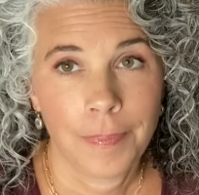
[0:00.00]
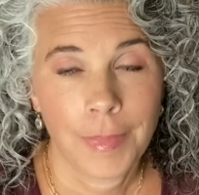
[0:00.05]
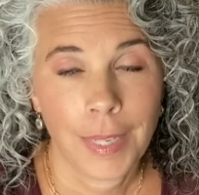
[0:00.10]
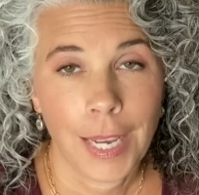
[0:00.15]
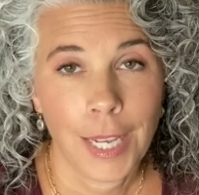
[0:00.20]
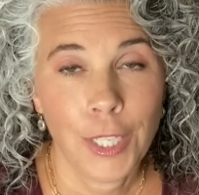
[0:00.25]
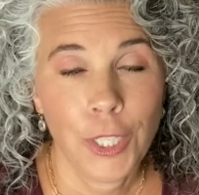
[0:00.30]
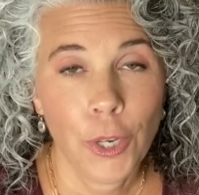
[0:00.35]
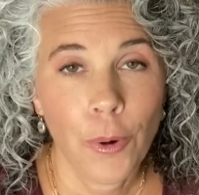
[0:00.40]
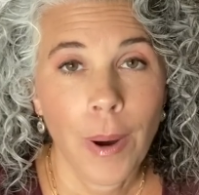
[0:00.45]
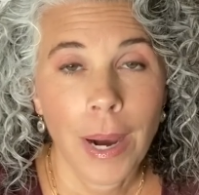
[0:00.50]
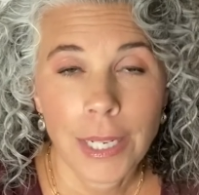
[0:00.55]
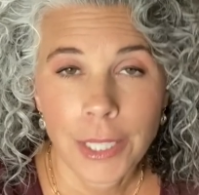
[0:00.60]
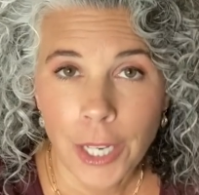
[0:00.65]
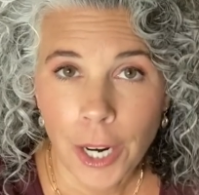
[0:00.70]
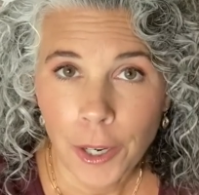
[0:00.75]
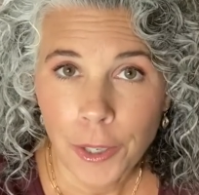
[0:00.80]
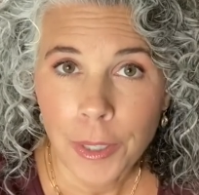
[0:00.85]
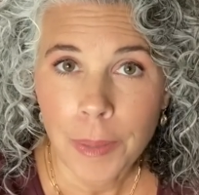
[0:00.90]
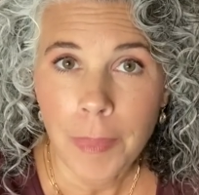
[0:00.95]
And so I
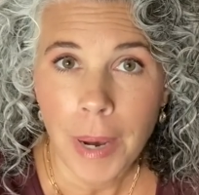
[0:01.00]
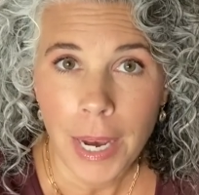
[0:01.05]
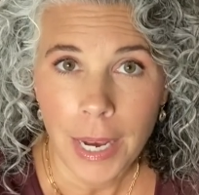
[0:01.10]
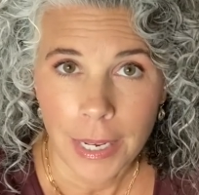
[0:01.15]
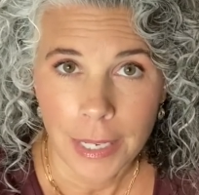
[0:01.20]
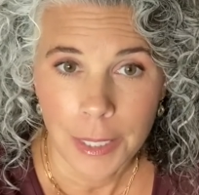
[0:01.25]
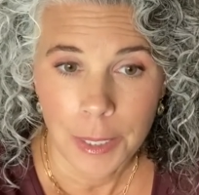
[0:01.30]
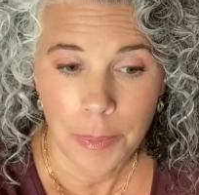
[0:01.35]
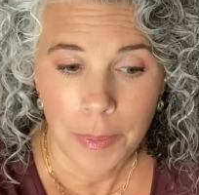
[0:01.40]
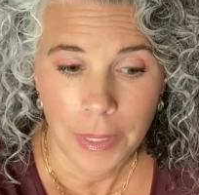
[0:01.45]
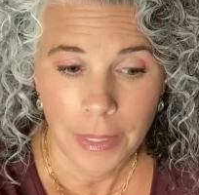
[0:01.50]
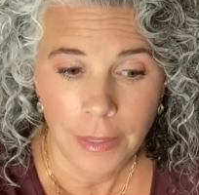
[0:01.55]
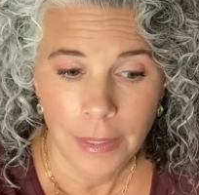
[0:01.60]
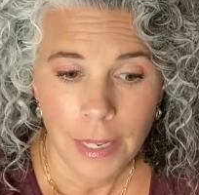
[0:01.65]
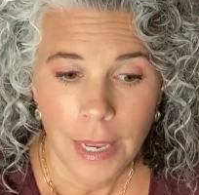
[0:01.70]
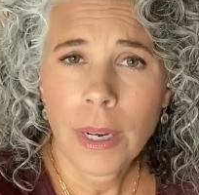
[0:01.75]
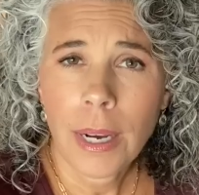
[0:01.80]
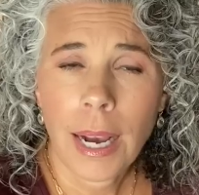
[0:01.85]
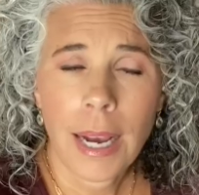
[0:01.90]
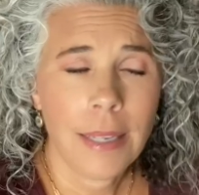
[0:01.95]
turned to my husband.
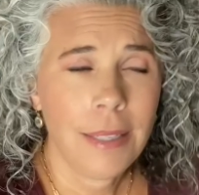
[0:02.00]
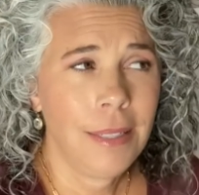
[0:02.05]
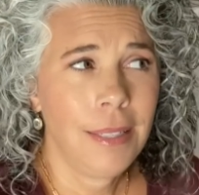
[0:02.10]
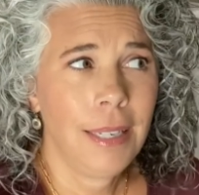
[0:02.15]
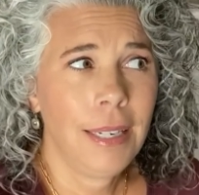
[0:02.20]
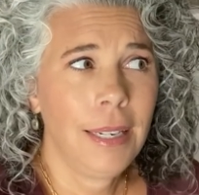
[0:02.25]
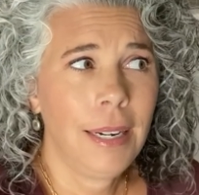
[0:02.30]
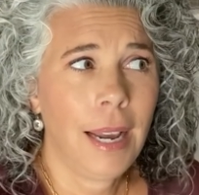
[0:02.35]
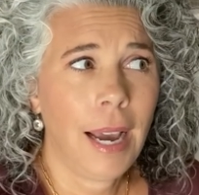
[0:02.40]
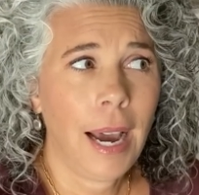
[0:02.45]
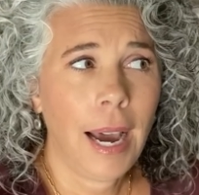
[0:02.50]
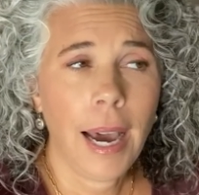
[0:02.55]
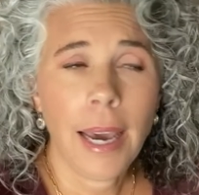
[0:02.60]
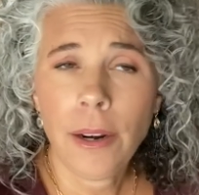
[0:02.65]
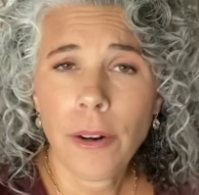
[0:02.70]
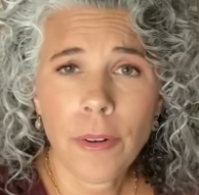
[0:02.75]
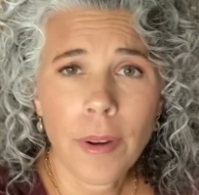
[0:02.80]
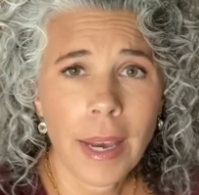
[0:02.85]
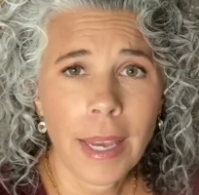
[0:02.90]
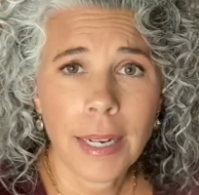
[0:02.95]
I said, I
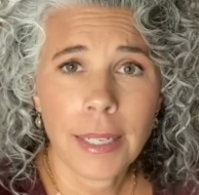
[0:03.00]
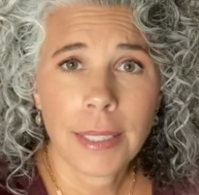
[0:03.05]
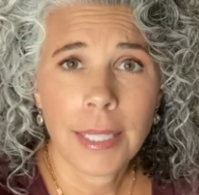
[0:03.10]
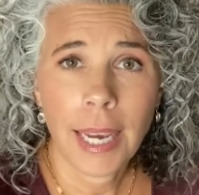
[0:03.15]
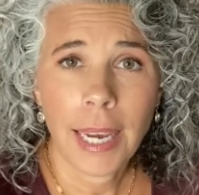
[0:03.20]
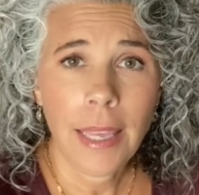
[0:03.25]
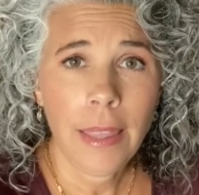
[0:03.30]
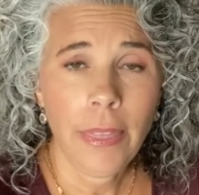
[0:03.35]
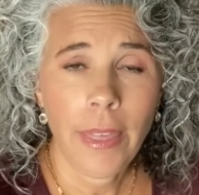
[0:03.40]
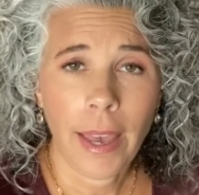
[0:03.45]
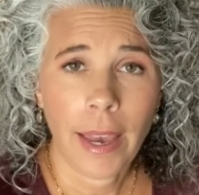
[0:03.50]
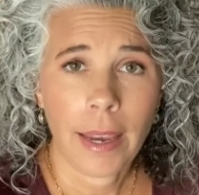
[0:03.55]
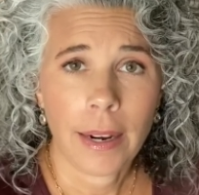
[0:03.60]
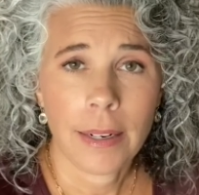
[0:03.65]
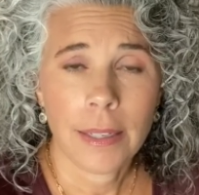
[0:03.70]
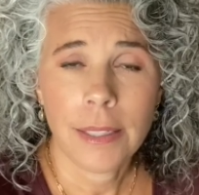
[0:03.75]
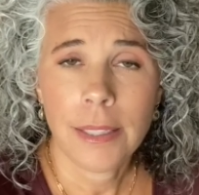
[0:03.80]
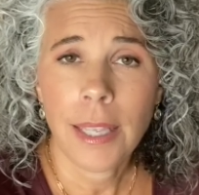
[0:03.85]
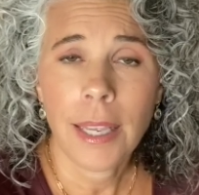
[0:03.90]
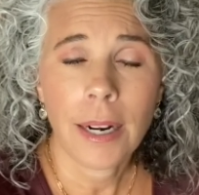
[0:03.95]
don't know how to take that.
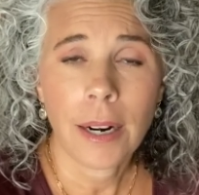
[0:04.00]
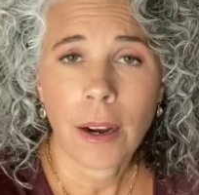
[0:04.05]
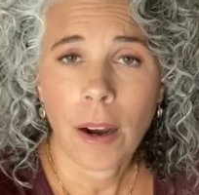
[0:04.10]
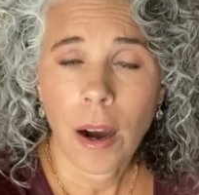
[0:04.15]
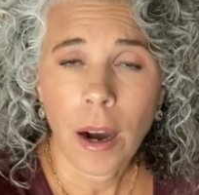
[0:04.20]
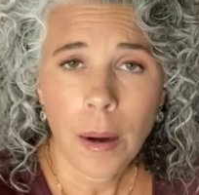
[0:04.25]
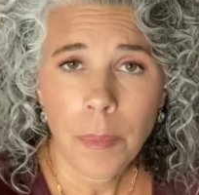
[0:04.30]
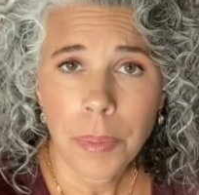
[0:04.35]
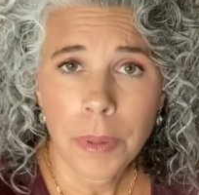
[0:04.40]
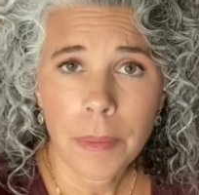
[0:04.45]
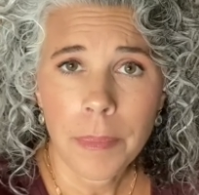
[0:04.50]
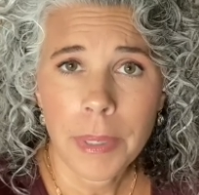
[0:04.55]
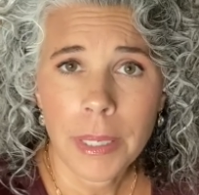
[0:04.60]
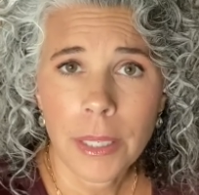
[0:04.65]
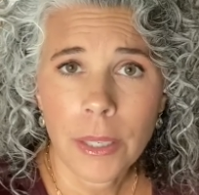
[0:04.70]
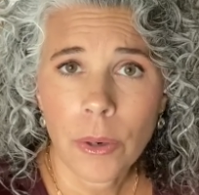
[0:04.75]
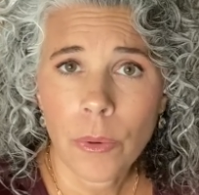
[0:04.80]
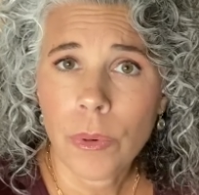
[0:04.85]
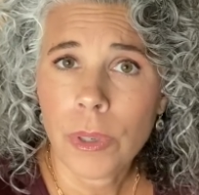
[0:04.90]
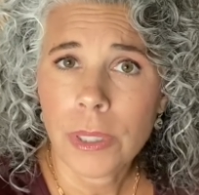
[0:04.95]
Is that a
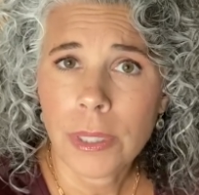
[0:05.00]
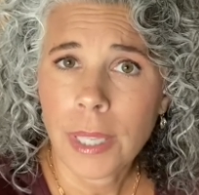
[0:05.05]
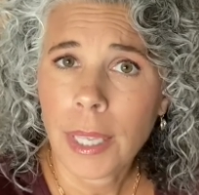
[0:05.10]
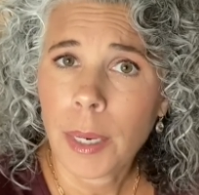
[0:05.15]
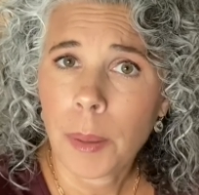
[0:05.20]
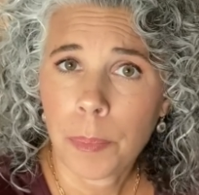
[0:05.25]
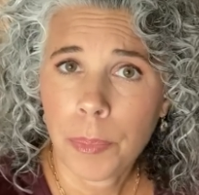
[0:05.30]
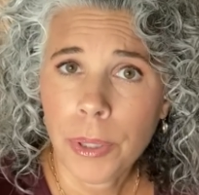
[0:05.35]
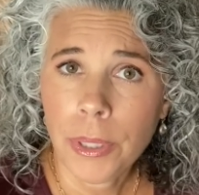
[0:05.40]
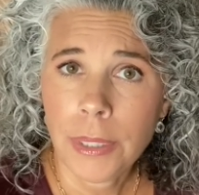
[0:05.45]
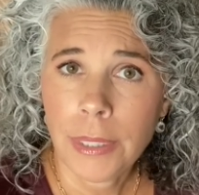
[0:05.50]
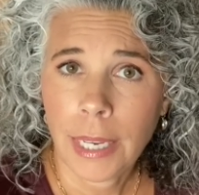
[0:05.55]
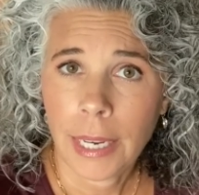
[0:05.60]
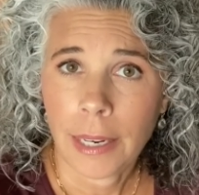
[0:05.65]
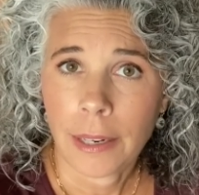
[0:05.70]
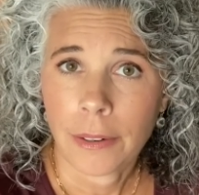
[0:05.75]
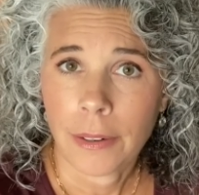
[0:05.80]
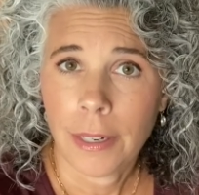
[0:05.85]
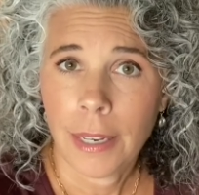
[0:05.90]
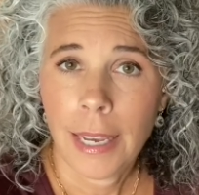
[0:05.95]
compliment or is that a put
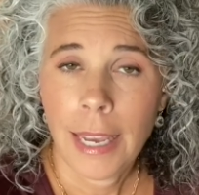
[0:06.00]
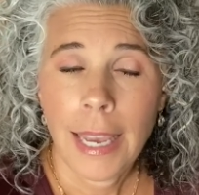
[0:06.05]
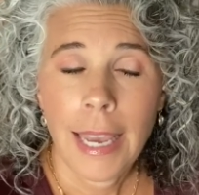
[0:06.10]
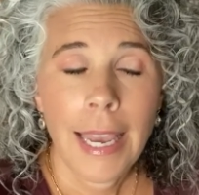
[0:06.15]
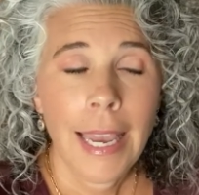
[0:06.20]
down?